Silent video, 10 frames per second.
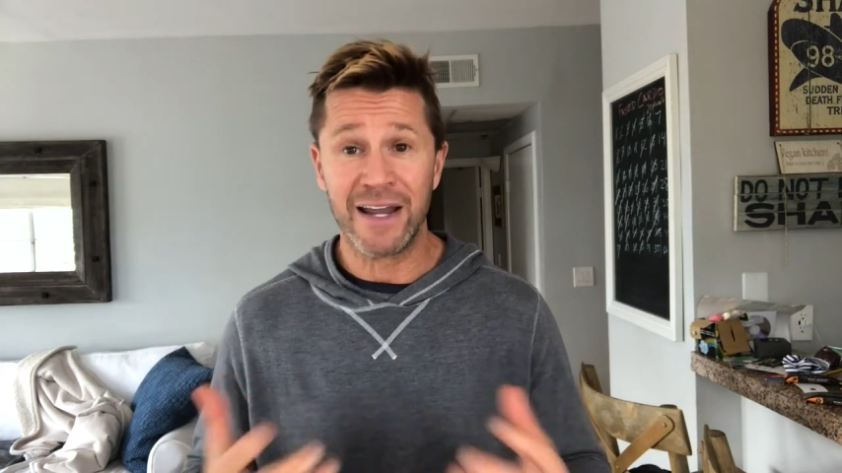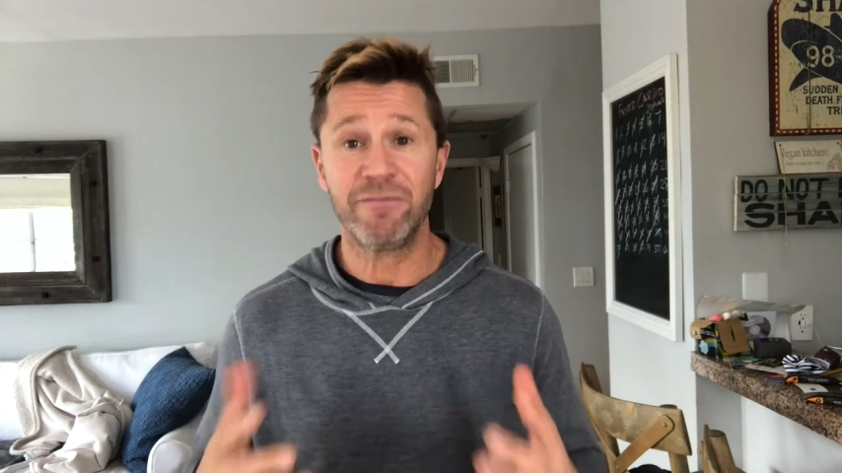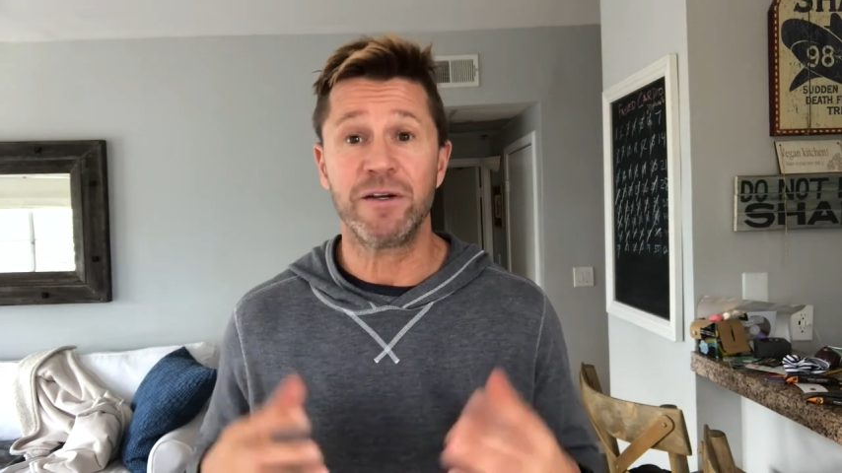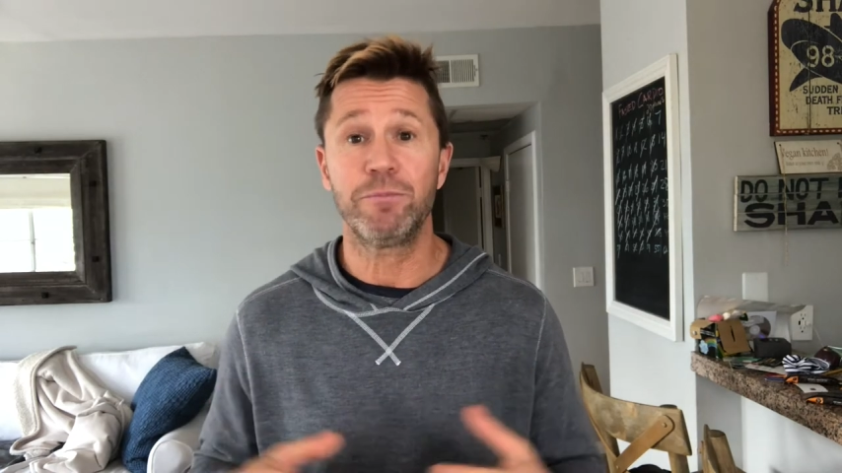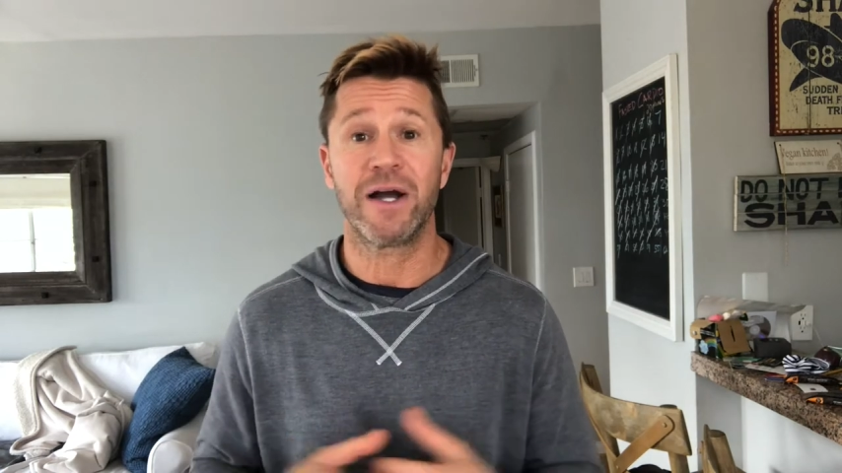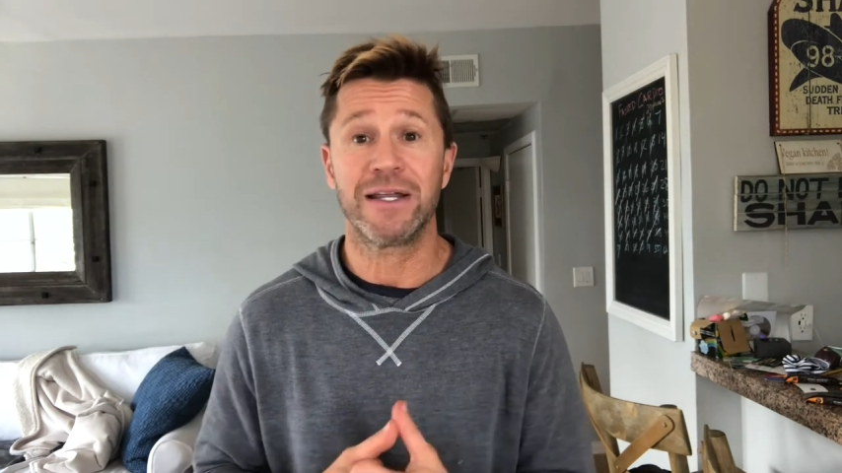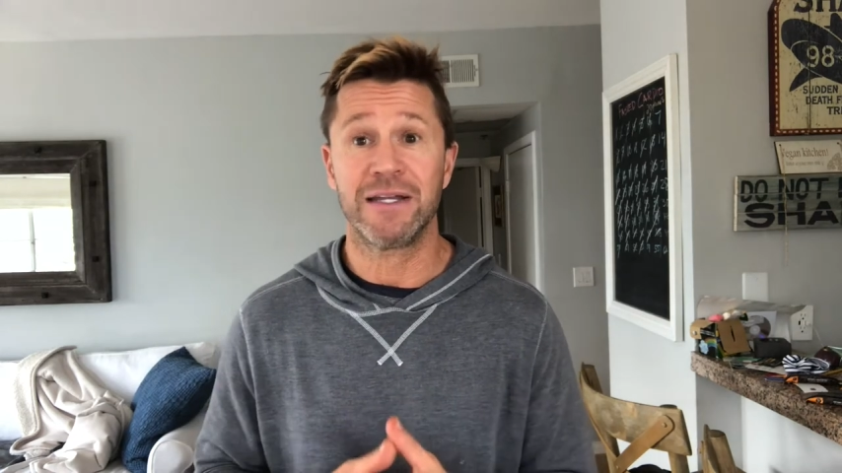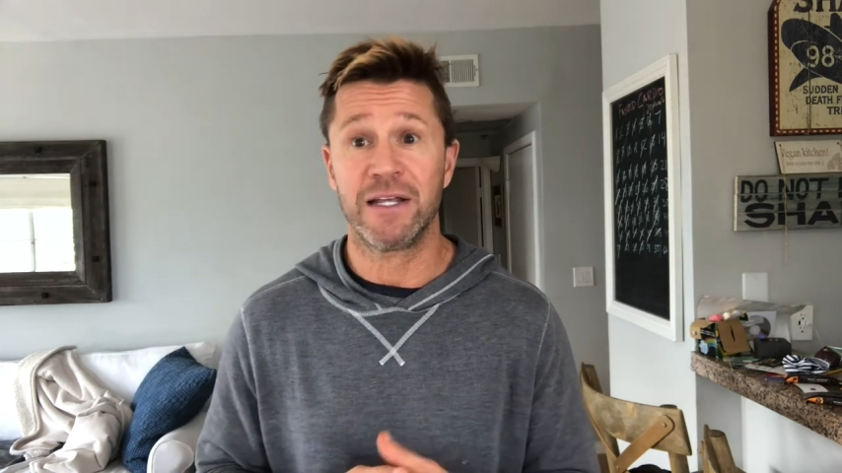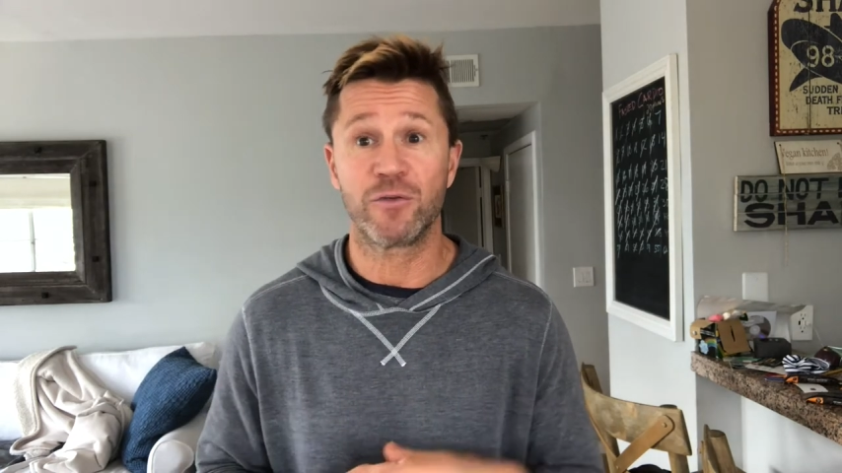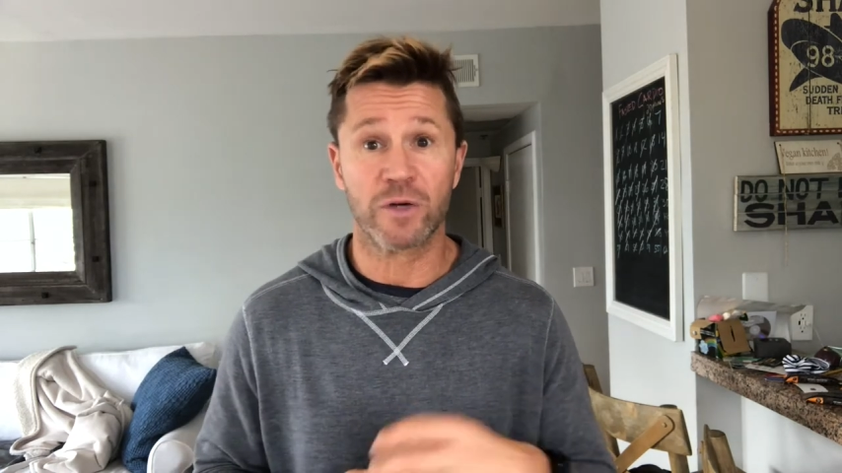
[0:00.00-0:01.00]
everybody
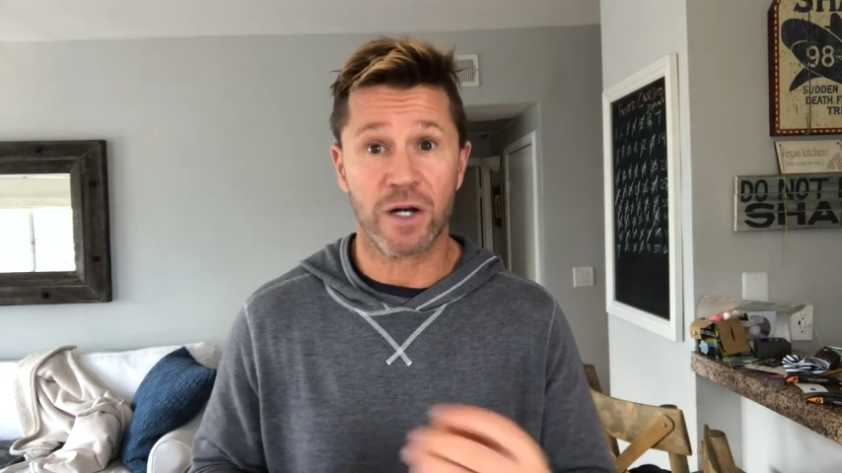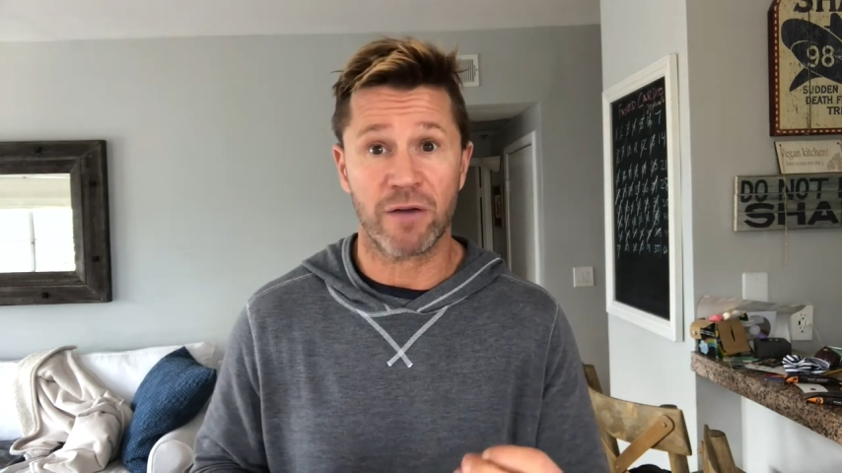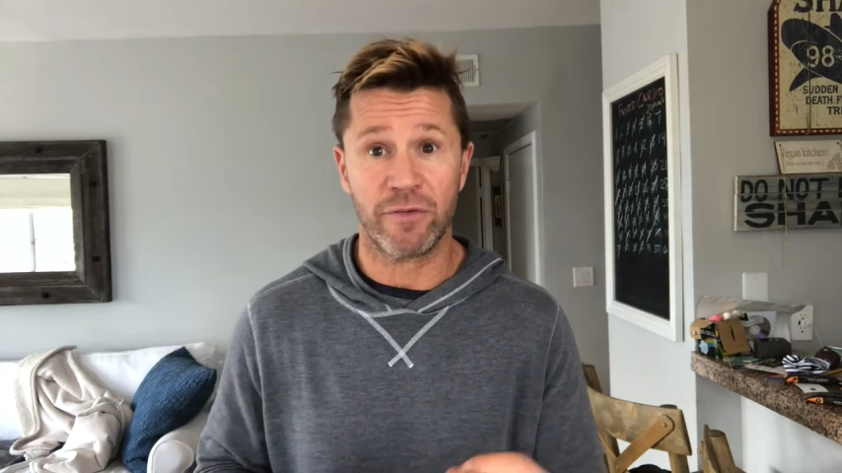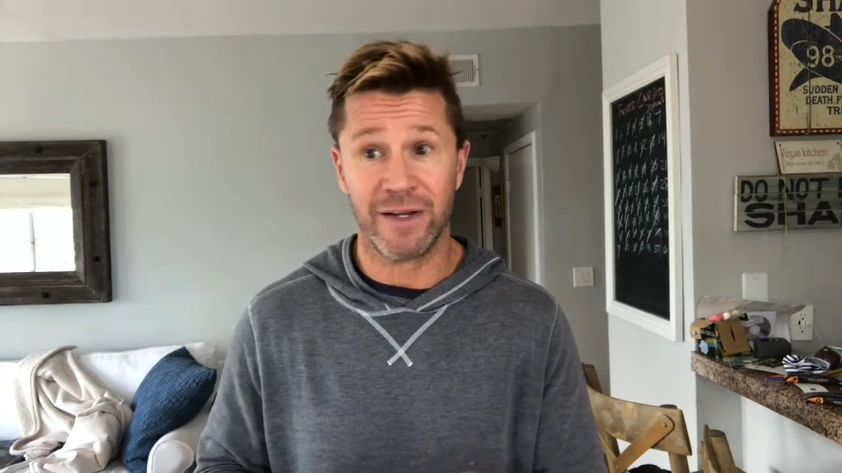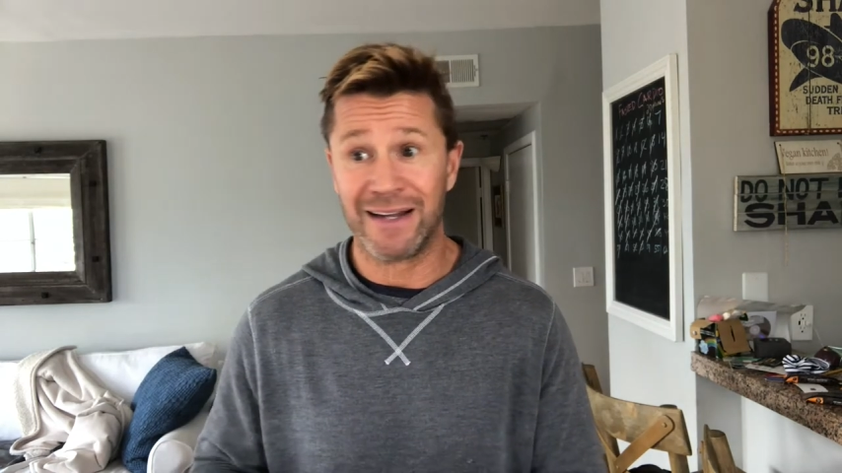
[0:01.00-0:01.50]
needs recovery.